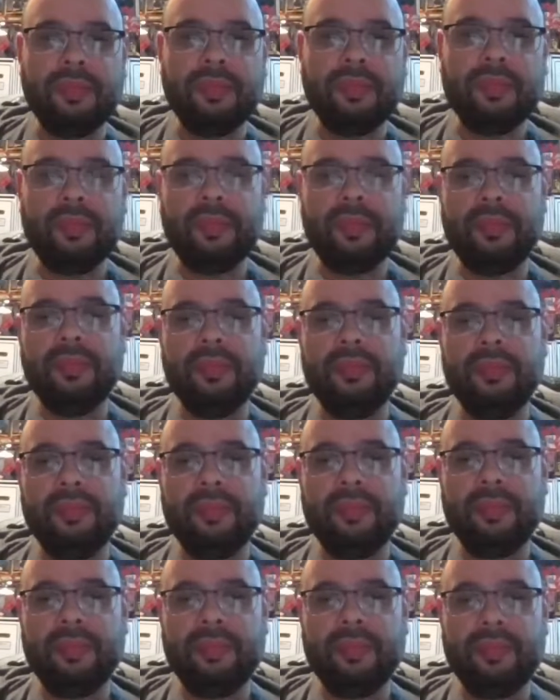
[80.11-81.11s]

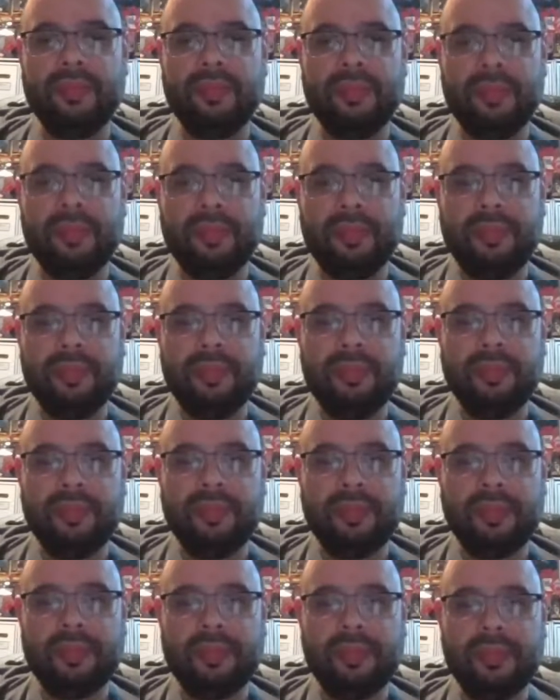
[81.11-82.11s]

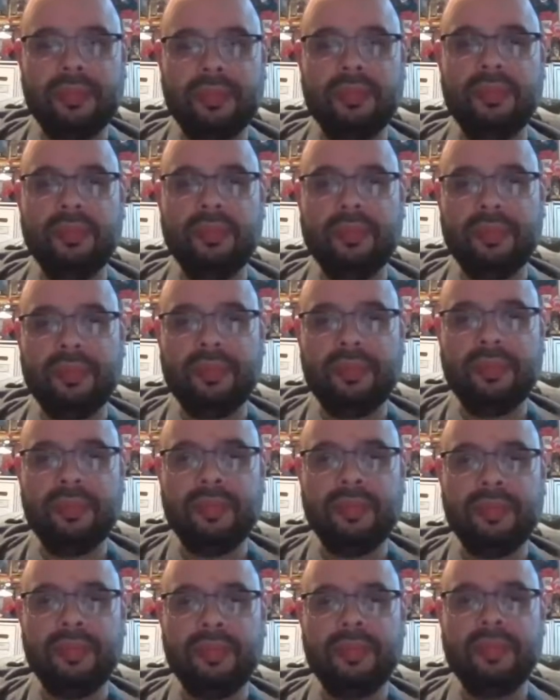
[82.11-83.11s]

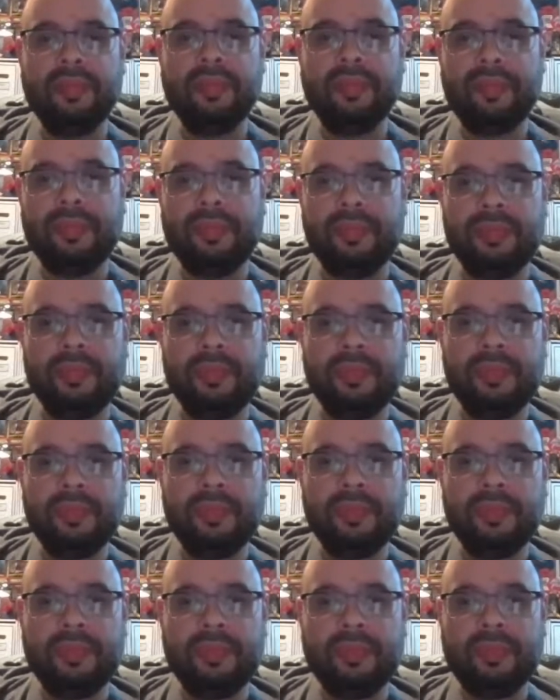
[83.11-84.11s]

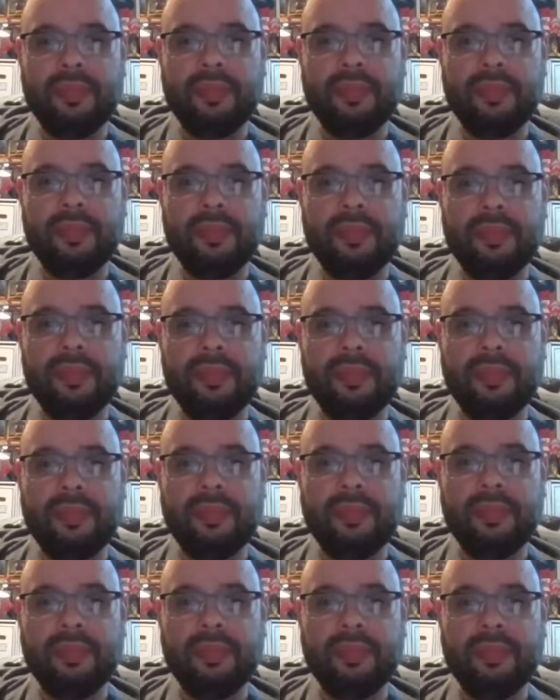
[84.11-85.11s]
This person isn't speaking.